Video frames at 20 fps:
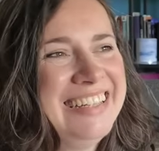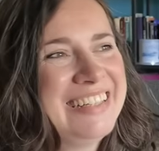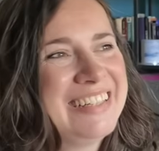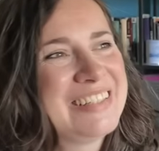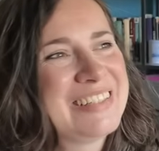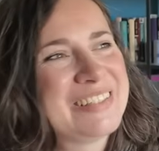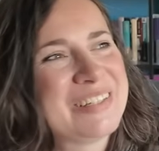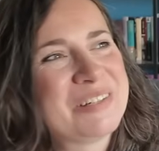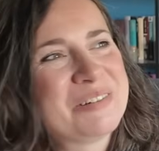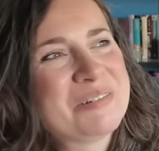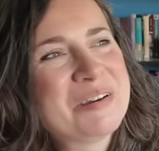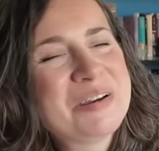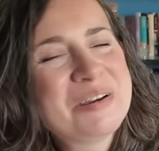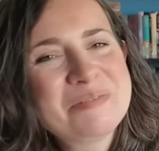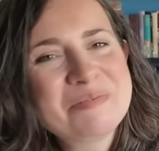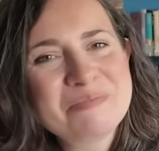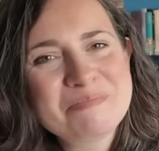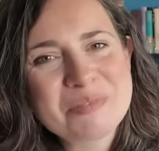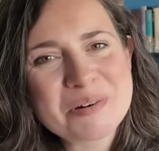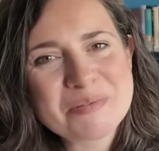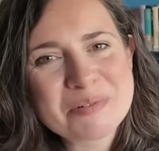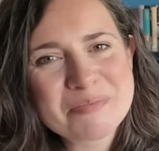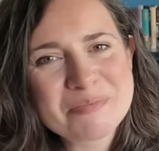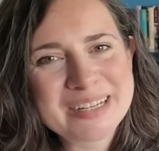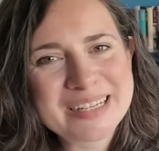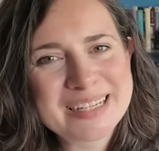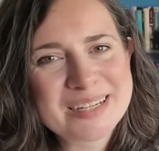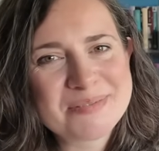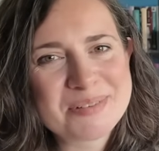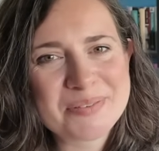So probably
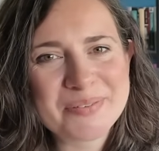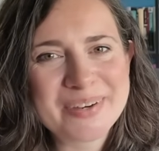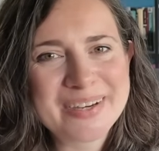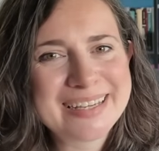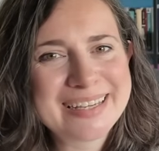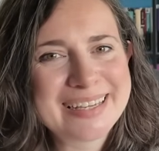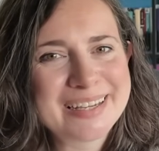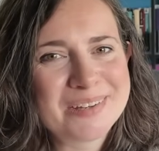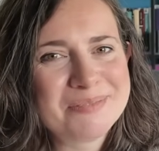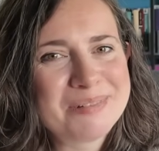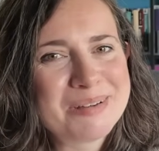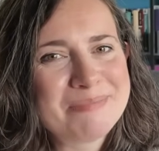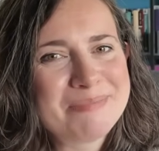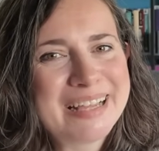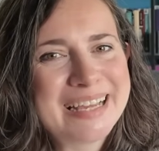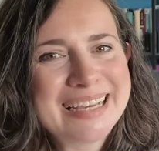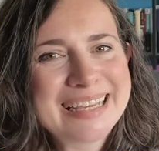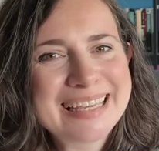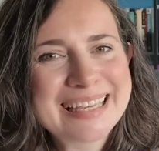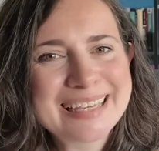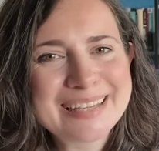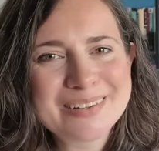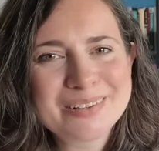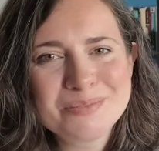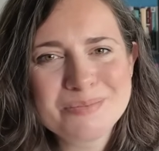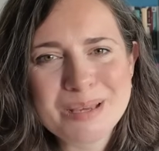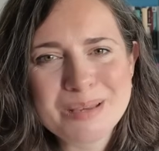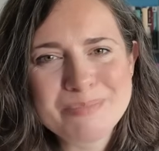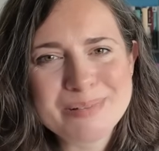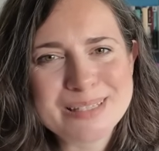going to be working on my blanket or
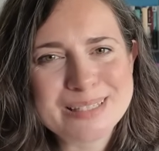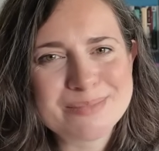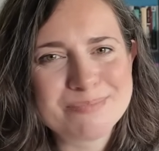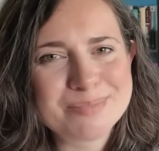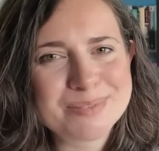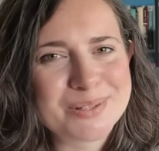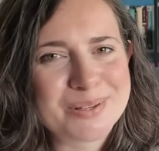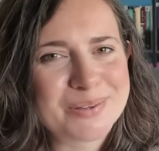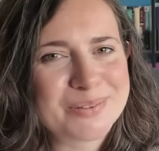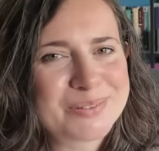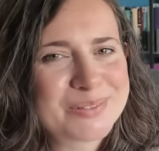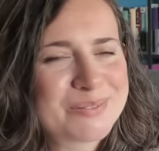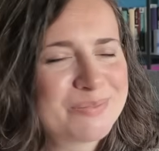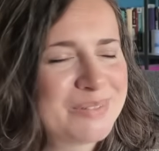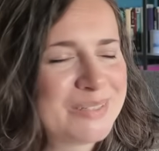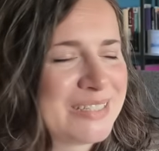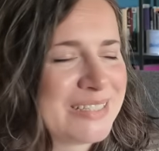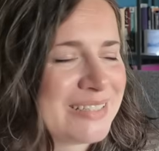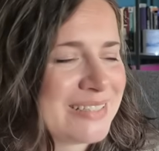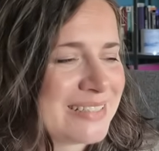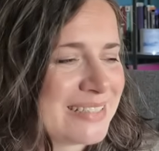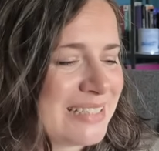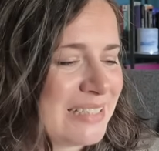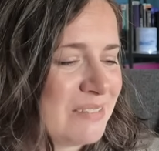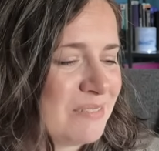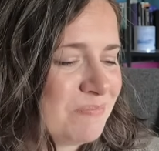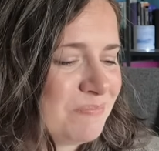maybe some socks. We shall see.